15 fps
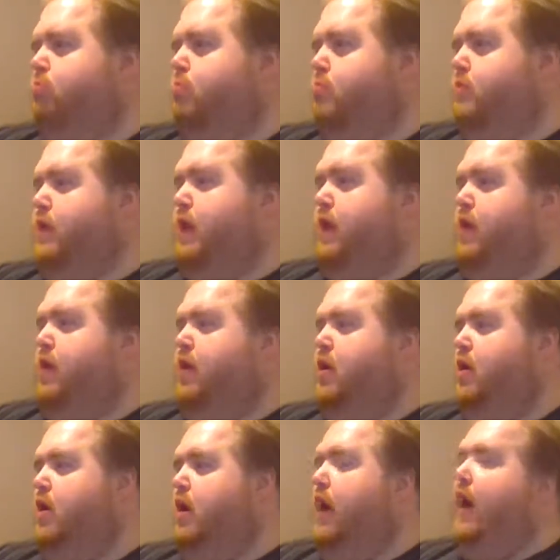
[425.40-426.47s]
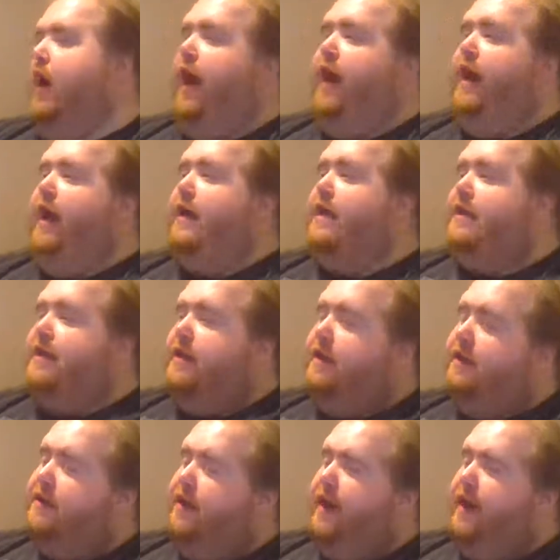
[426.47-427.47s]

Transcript: There. And I can tell you